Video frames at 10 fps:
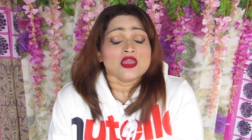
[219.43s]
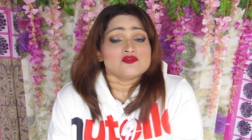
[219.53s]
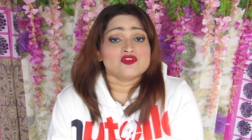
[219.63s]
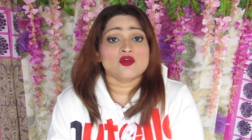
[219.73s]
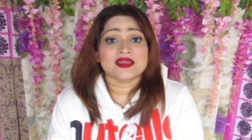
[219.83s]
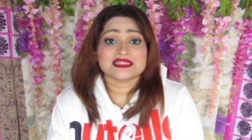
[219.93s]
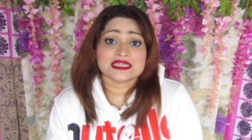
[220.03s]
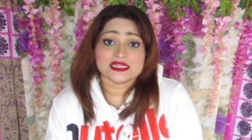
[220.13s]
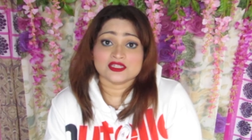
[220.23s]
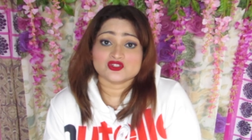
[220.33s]
for my
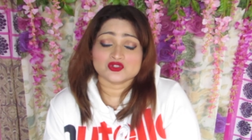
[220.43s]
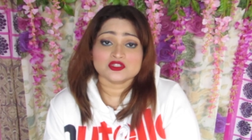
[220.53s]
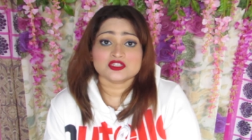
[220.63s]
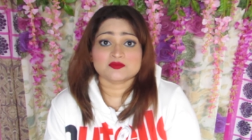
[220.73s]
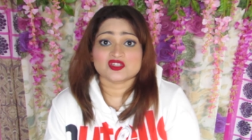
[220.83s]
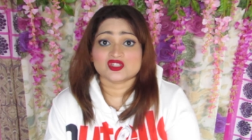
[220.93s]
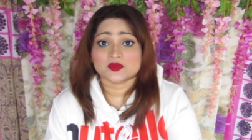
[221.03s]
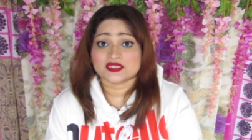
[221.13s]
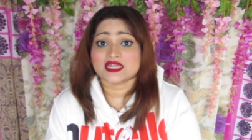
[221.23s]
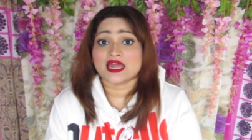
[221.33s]
skin issues, especially
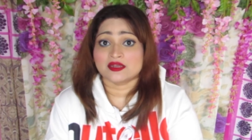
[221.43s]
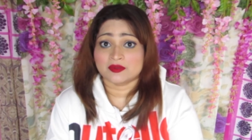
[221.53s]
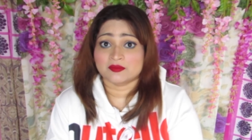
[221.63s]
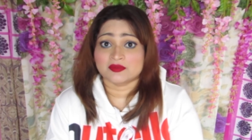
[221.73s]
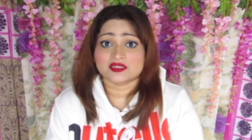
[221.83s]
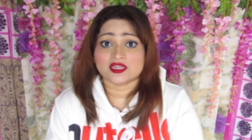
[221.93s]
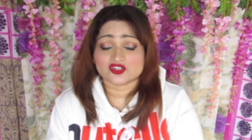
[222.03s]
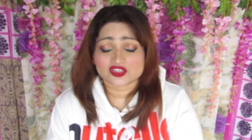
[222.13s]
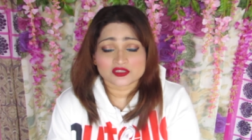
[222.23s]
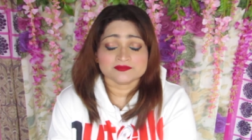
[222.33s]
with tan and
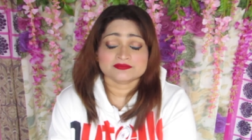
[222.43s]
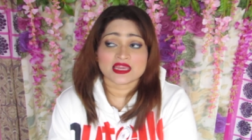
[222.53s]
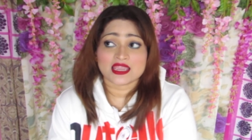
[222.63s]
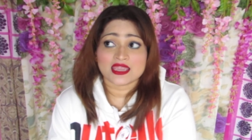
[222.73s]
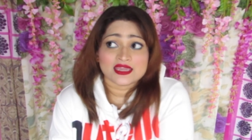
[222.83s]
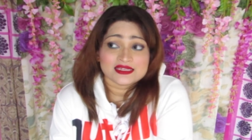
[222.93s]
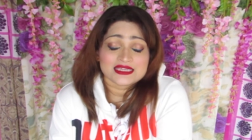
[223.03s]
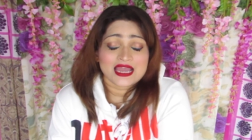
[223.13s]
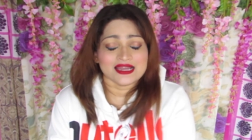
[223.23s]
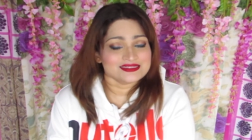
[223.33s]
pigmentation. And
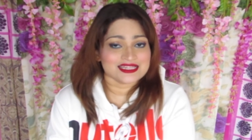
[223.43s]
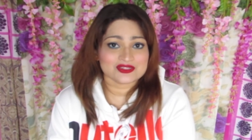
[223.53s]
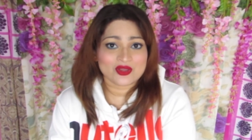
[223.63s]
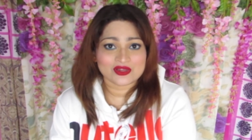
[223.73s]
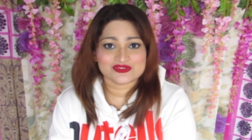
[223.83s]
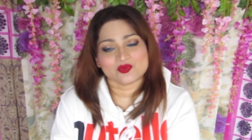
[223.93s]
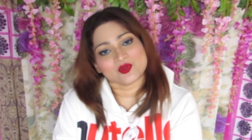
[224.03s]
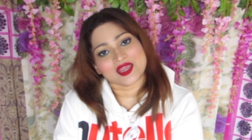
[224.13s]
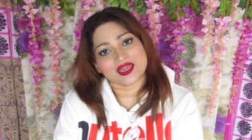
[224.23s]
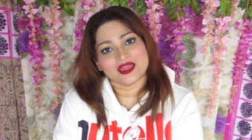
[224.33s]
yeah, that's all.
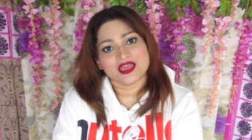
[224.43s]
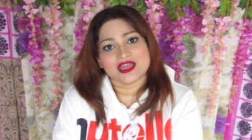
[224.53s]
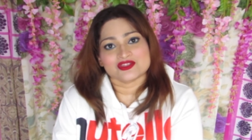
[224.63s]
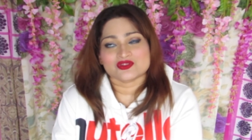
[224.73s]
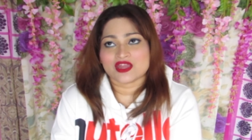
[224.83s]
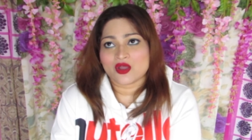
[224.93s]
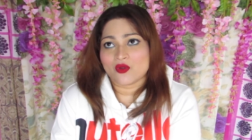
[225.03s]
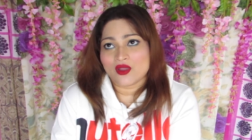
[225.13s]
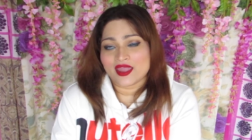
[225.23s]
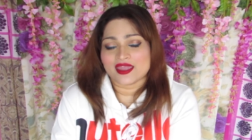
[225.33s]
So now
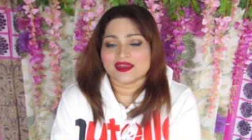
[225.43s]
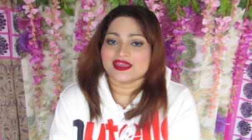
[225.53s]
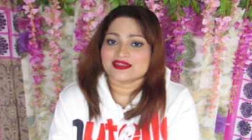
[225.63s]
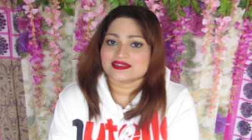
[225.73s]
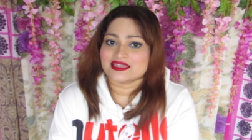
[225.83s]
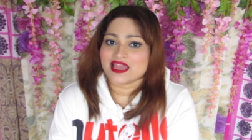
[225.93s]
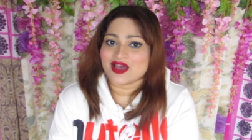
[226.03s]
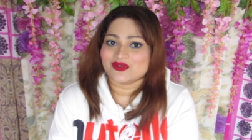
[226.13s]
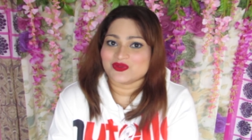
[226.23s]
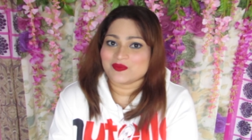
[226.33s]
go ahead and see
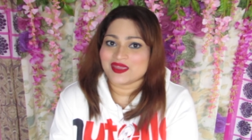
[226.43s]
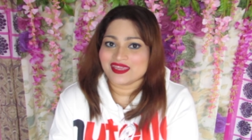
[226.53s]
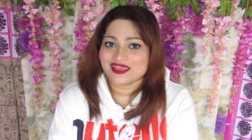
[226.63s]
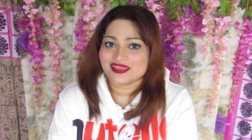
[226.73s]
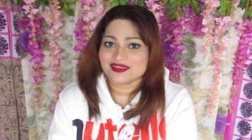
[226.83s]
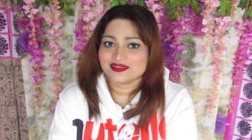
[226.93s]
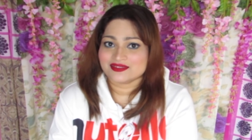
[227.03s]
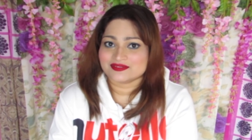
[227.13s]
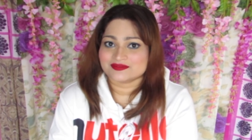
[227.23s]
how to make it.